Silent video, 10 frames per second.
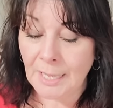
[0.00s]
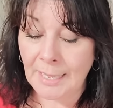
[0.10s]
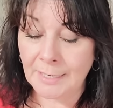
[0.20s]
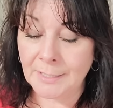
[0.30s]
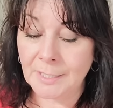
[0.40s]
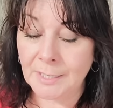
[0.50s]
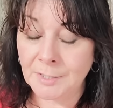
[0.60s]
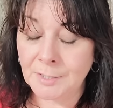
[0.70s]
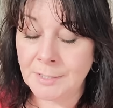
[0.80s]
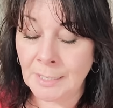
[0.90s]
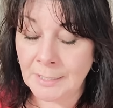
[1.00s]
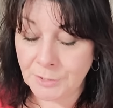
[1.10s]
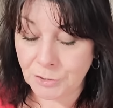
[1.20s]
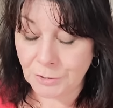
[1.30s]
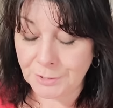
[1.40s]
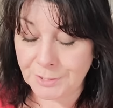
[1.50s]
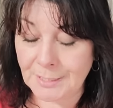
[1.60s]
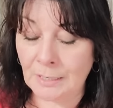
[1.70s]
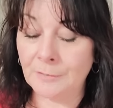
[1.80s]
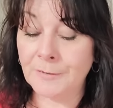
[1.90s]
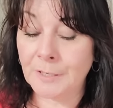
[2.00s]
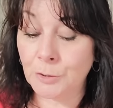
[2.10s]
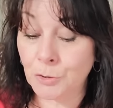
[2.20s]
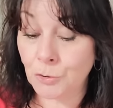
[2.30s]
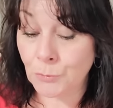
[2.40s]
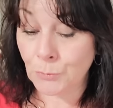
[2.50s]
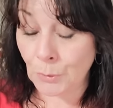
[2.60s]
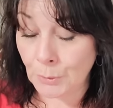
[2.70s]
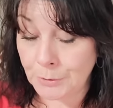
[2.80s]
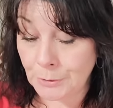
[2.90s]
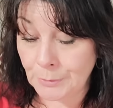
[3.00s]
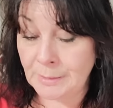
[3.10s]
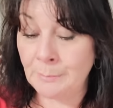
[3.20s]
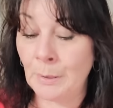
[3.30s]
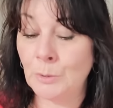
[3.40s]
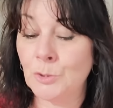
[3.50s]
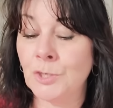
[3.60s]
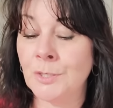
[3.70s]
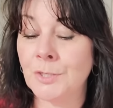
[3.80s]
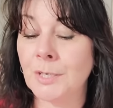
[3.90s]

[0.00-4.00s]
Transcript: and conduct yourself, control your emotions,